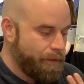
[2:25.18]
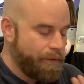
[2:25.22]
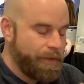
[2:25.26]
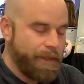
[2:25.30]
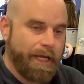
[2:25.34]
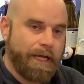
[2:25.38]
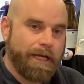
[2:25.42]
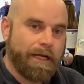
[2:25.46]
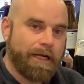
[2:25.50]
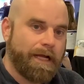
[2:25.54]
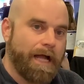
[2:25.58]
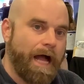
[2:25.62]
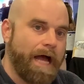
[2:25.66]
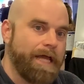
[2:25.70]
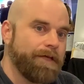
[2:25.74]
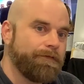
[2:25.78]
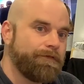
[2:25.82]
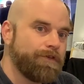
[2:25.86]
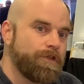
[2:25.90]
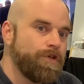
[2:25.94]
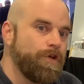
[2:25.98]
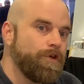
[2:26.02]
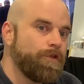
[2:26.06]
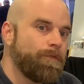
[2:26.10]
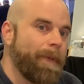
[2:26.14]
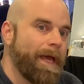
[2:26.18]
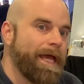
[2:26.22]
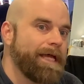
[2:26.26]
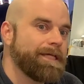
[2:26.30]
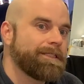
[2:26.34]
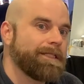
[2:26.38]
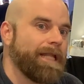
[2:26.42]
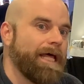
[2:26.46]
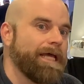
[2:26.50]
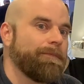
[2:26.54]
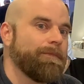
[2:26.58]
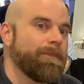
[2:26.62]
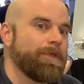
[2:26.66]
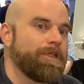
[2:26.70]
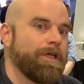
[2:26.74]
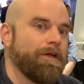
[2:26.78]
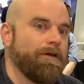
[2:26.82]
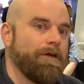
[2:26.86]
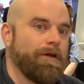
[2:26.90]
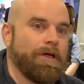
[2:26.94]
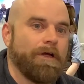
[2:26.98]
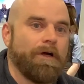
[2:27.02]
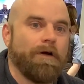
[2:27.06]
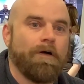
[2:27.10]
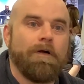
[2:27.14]
thick kind of toothpaste-like
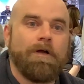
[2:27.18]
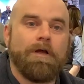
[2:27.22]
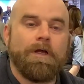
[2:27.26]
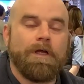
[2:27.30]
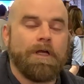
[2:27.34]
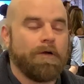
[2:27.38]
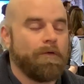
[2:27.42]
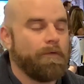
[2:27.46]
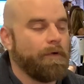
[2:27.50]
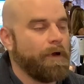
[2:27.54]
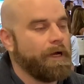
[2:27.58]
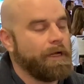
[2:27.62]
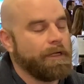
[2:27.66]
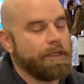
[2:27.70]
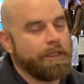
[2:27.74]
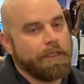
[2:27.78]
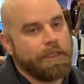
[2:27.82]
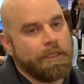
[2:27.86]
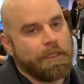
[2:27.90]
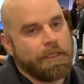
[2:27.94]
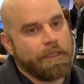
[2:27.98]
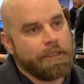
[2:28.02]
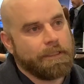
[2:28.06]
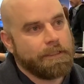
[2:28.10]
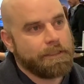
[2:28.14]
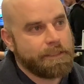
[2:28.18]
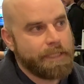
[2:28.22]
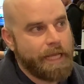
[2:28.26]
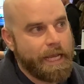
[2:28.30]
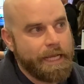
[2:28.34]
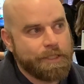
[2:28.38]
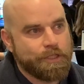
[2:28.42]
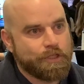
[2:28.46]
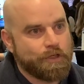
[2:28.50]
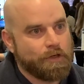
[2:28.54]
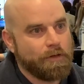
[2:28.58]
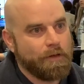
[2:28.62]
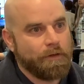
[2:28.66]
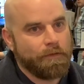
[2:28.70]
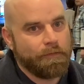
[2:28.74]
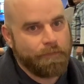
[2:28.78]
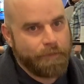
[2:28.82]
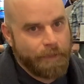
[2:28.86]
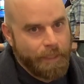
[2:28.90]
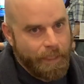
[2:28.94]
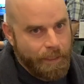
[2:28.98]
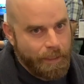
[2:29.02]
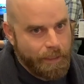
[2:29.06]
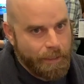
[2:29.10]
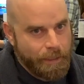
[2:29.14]
material where the danger
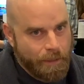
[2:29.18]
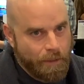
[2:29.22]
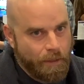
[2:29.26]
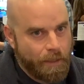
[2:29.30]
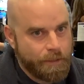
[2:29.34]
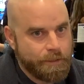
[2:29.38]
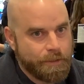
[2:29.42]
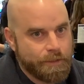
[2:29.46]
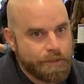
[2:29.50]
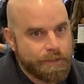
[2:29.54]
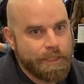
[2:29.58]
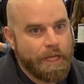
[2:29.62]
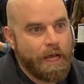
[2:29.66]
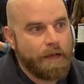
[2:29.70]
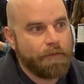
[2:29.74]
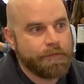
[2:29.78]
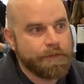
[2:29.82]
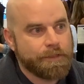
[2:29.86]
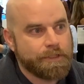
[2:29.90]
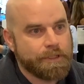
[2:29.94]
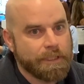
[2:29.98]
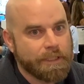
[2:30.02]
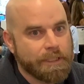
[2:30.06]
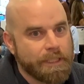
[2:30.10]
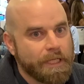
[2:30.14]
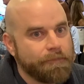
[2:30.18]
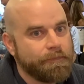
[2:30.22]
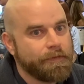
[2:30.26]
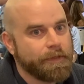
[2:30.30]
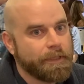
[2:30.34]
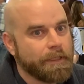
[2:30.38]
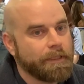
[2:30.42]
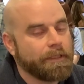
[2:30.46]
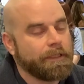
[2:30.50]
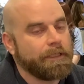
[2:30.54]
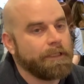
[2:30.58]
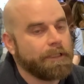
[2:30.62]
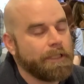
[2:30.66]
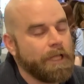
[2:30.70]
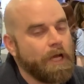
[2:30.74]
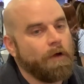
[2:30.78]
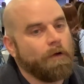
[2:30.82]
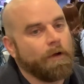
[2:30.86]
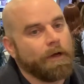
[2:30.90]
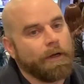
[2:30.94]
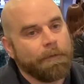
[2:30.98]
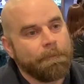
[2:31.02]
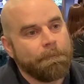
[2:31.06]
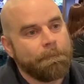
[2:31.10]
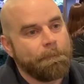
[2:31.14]
of getting it on yourself is significantly
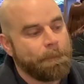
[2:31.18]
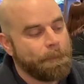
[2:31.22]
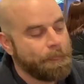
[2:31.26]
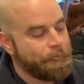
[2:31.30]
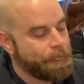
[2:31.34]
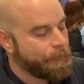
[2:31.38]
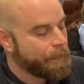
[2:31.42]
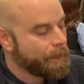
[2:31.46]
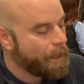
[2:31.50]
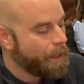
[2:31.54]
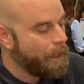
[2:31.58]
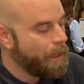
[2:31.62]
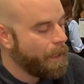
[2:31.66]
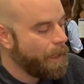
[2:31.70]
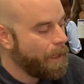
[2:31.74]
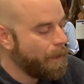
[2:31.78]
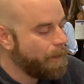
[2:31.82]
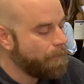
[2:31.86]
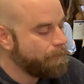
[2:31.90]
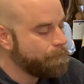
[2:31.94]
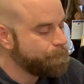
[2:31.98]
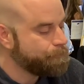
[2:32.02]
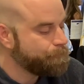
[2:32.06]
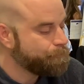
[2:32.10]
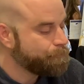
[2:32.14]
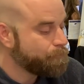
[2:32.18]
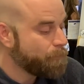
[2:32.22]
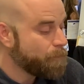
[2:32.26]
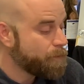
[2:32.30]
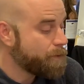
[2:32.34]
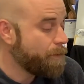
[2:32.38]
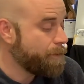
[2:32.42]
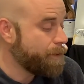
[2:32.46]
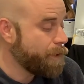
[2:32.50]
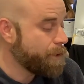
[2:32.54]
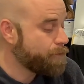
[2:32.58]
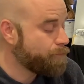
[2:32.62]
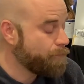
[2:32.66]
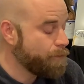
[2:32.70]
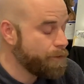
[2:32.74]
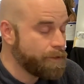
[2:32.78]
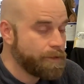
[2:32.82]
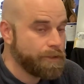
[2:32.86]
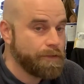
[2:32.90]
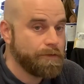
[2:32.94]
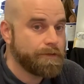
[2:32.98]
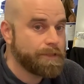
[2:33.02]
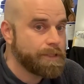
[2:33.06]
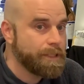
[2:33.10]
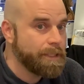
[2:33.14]
lower. So this
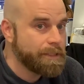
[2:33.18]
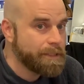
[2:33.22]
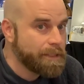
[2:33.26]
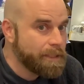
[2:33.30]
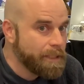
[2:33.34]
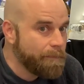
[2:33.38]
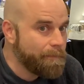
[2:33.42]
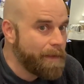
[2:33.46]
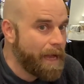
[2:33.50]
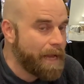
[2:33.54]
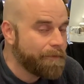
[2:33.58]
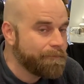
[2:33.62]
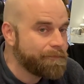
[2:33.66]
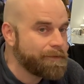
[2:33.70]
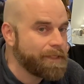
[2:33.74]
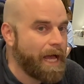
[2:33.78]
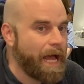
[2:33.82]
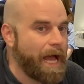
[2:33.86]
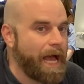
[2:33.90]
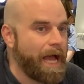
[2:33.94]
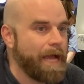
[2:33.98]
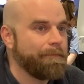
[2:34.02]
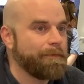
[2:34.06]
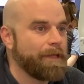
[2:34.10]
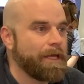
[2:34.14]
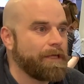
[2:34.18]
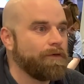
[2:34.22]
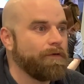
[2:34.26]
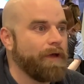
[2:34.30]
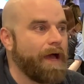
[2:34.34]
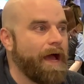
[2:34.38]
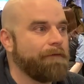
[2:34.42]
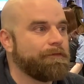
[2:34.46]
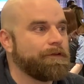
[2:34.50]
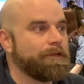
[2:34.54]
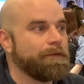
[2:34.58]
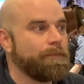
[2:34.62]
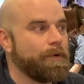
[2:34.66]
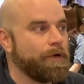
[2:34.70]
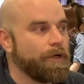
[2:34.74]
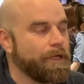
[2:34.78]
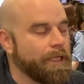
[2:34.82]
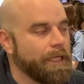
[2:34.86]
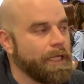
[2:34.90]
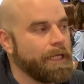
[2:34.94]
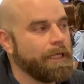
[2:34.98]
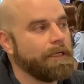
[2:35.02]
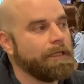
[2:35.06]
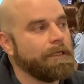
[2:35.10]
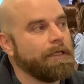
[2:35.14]
reduces the amount of time that you have to put
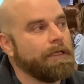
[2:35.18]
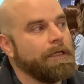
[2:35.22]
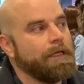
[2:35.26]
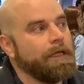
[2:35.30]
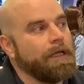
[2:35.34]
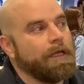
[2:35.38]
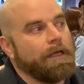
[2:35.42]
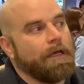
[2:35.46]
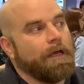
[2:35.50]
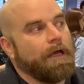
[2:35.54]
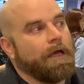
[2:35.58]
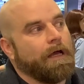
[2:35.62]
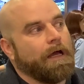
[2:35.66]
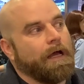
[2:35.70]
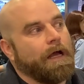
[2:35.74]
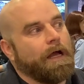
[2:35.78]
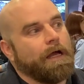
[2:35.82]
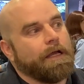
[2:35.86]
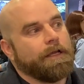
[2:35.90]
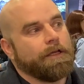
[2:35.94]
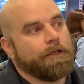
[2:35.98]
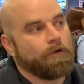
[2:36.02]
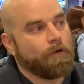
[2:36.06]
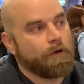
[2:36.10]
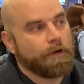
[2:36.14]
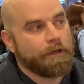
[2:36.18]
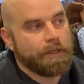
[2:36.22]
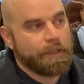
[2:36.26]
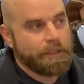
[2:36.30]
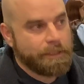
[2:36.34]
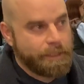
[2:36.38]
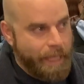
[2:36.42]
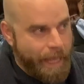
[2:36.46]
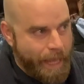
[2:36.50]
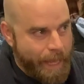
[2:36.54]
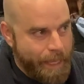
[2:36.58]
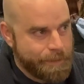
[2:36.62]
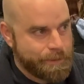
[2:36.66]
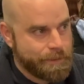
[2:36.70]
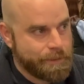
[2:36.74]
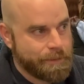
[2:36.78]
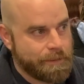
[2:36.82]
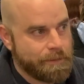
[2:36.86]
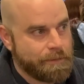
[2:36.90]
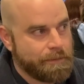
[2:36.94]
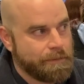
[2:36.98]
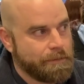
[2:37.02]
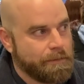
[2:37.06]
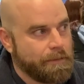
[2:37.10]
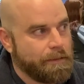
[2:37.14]
in order to
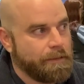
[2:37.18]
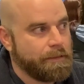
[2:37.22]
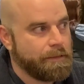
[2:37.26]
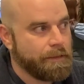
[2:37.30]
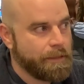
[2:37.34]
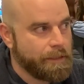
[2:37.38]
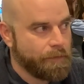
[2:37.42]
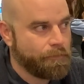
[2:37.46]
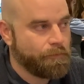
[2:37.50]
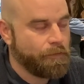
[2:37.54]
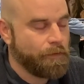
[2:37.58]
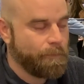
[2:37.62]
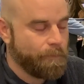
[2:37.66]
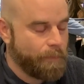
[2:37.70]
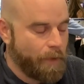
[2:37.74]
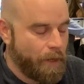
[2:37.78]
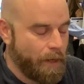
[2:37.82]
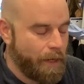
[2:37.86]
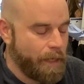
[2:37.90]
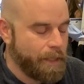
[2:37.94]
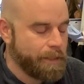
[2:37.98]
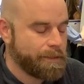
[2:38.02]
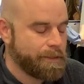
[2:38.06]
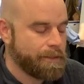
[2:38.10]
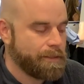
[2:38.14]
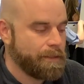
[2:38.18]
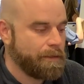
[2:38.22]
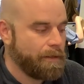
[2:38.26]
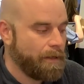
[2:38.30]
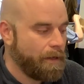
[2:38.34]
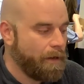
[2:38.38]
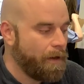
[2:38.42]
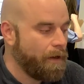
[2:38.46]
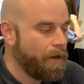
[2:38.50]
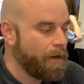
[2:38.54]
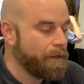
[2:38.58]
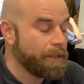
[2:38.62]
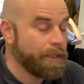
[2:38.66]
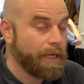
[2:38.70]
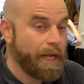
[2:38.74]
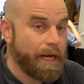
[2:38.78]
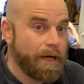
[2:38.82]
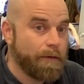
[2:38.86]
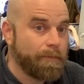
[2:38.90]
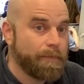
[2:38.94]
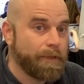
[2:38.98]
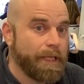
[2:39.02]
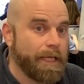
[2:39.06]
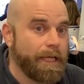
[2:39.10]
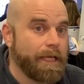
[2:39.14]
test the different parts on an
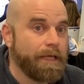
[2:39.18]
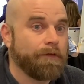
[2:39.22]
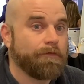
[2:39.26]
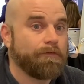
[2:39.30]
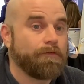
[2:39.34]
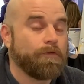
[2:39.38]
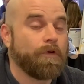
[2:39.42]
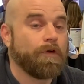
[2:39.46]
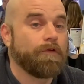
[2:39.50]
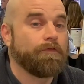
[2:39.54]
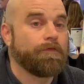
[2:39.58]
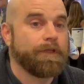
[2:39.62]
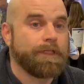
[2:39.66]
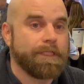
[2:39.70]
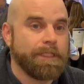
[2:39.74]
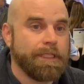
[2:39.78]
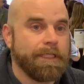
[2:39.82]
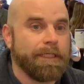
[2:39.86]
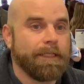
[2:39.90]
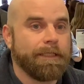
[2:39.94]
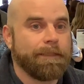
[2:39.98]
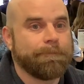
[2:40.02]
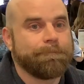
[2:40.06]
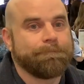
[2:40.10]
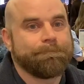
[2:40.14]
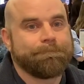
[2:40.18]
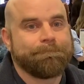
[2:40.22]
airplane for fatigue.